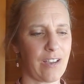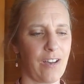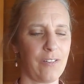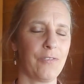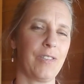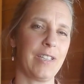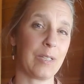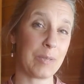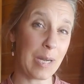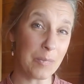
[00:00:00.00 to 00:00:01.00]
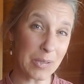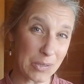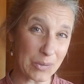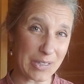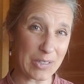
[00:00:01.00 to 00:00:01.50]
of the September
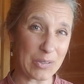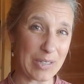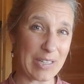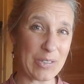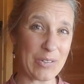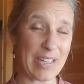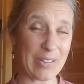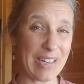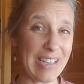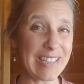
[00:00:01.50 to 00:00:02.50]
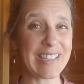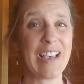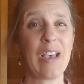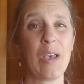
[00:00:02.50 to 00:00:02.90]
twenty twenty-two equinox.